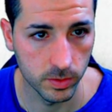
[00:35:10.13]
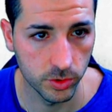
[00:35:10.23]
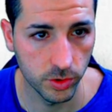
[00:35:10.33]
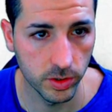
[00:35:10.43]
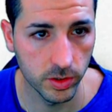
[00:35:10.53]

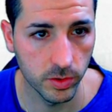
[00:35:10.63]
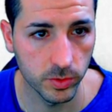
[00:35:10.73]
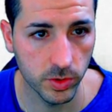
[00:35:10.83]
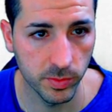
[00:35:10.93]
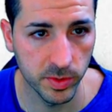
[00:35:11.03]
It was
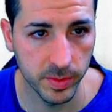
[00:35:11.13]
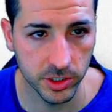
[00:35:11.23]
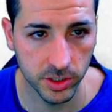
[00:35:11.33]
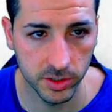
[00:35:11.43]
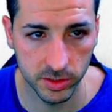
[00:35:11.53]
going to be
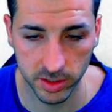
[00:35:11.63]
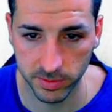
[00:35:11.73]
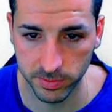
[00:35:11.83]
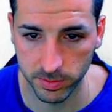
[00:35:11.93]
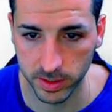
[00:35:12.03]
much easier
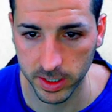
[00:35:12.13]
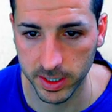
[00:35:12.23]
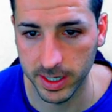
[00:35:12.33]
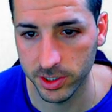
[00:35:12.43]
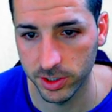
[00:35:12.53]
if we can
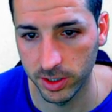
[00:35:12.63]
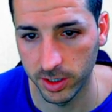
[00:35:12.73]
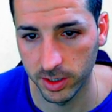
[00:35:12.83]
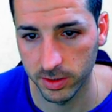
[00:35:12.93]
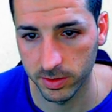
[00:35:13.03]

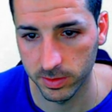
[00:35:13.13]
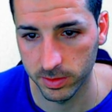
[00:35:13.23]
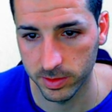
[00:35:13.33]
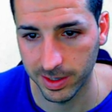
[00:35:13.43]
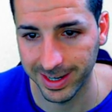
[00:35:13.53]
actually
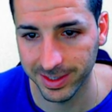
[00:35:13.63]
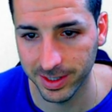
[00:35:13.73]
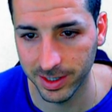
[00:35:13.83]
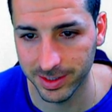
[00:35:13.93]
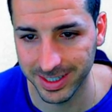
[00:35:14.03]
select
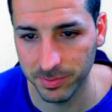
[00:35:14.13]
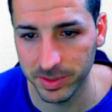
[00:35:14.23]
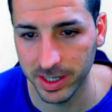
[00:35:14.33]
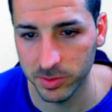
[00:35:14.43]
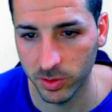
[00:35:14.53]
it.
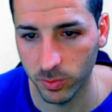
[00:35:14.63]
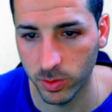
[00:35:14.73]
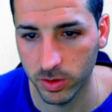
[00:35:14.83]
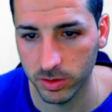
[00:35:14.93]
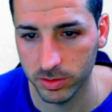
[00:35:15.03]
Sometimes it
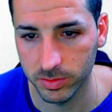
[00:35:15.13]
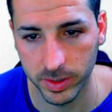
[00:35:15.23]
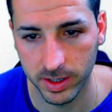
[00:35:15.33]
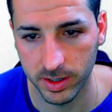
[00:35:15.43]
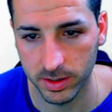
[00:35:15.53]
works,
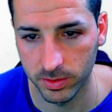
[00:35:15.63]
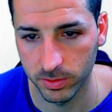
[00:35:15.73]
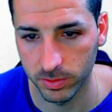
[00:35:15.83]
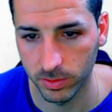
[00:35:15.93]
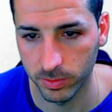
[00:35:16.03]
but
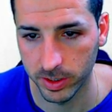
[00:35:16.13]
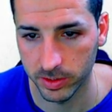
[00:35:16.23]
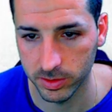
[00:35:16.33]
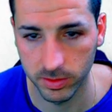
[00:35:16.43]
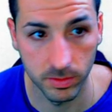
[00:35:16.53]
not always.
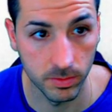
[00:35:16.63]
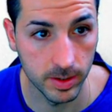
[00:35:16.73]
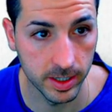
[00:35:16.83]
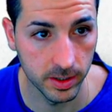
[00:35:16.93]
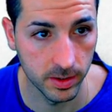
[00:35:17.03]
I don't know why.